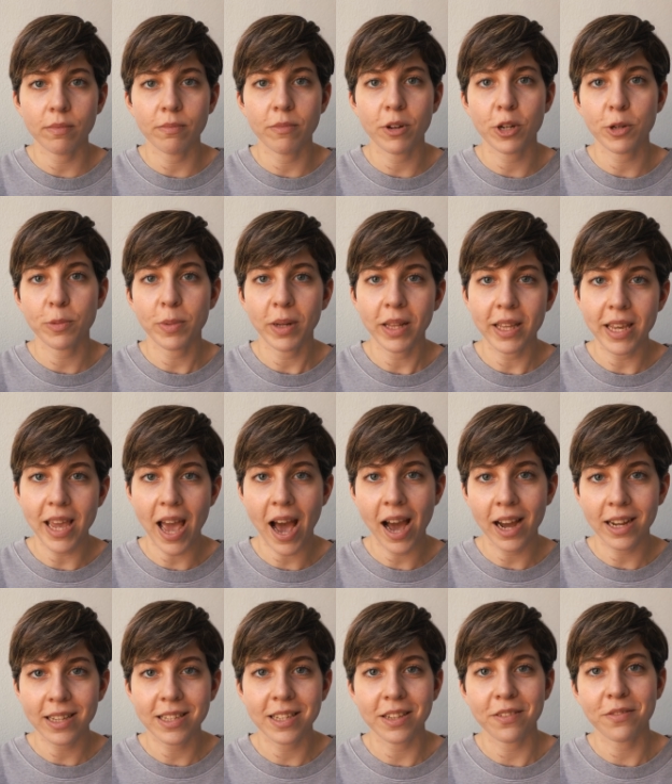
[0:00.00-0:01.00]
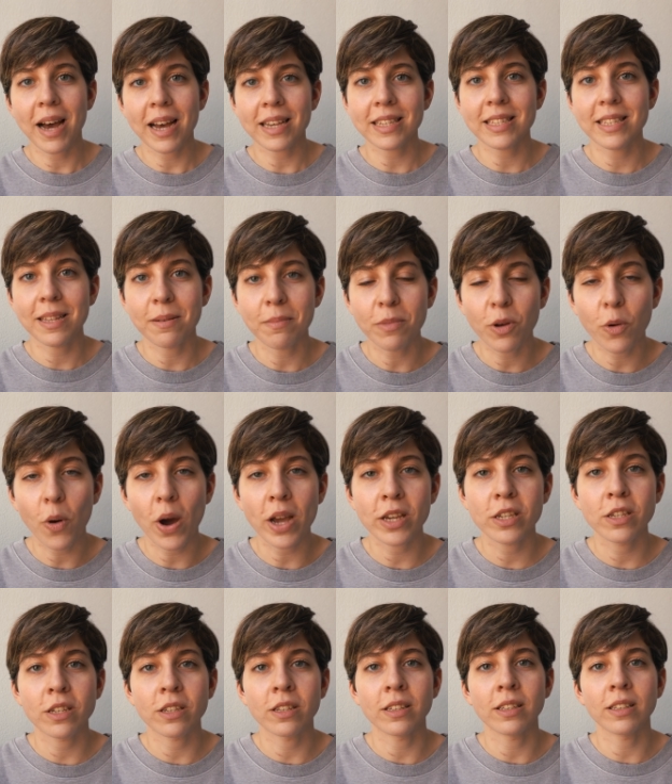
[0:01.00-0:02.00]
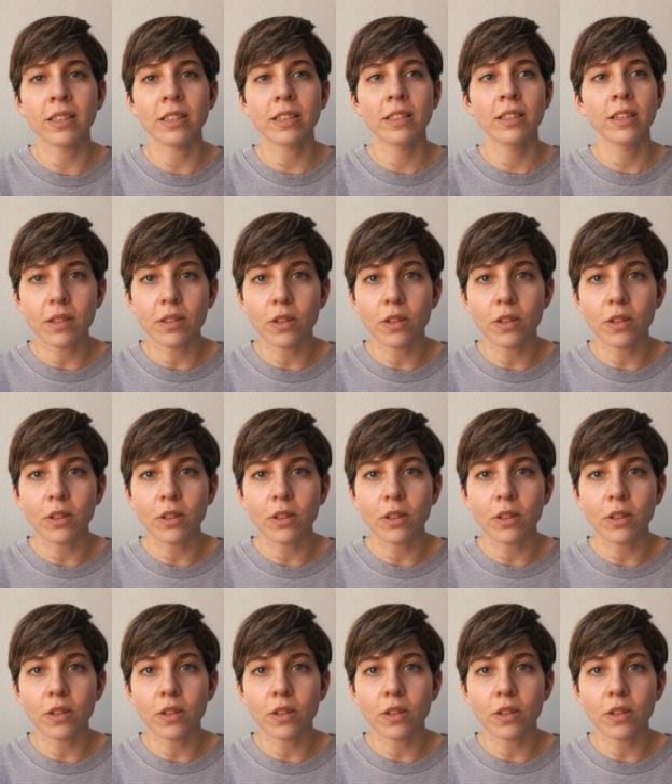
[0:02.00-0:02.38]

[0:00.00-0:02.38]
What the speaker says: verbally active. Ask them questions,